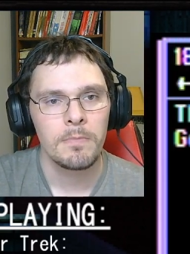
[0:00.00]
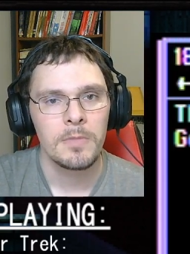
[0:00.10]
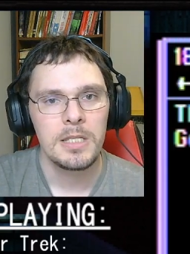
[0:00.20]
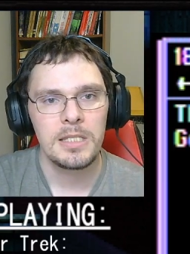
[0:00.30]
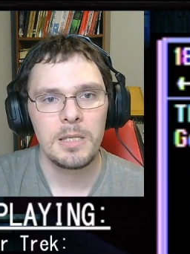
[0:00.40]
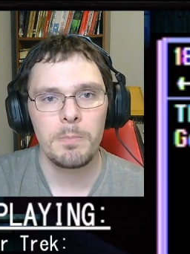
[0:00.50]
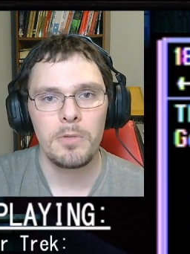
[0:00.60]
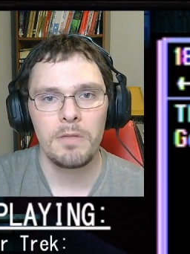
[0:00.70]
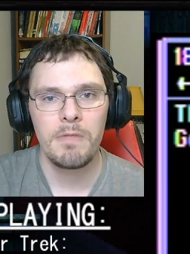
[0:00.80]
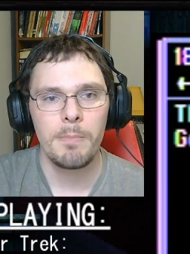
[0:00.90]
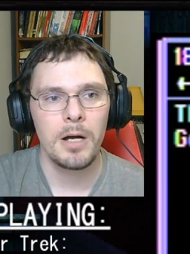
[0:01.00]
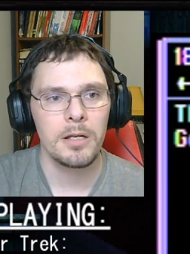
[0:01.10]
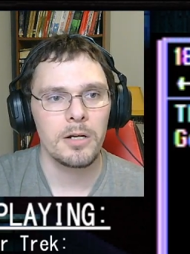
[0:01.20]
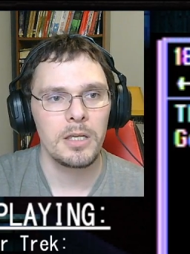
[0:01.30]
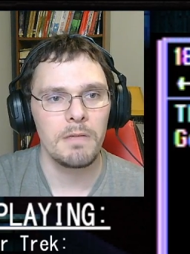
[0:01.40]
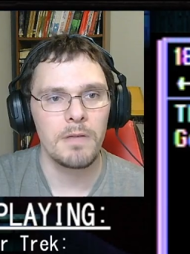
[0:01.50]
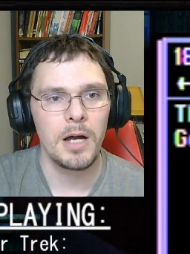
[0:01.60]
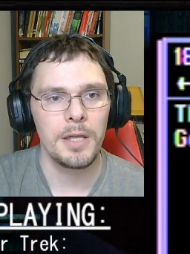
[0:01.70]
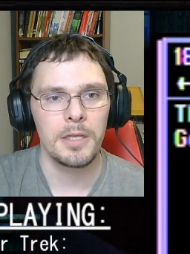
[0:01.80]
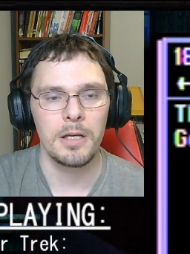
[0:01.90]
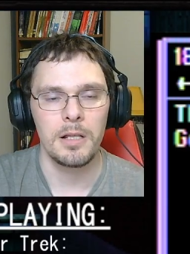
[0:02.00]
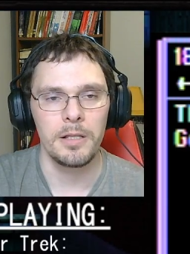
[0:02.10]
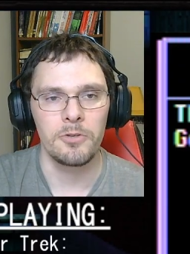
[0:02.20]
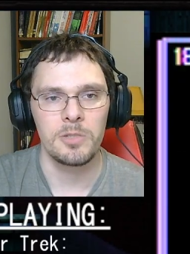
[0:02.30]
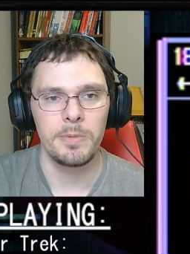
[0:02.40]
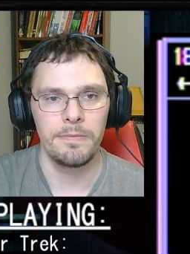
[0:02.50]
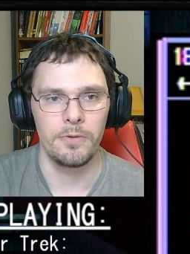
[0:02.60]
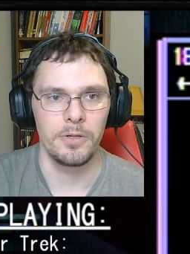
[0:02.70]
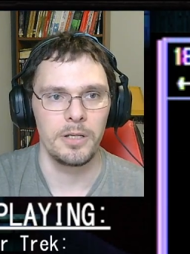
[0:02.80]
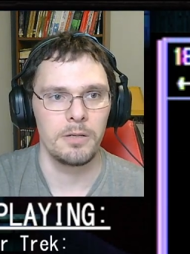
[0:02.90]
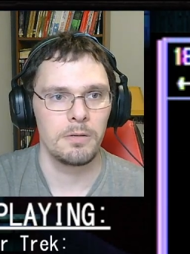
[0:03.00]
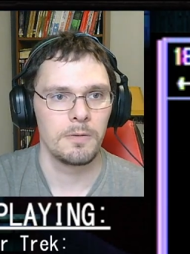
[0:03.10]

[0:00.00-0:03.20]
Symbol of the monarchy of Gothica glitters before you.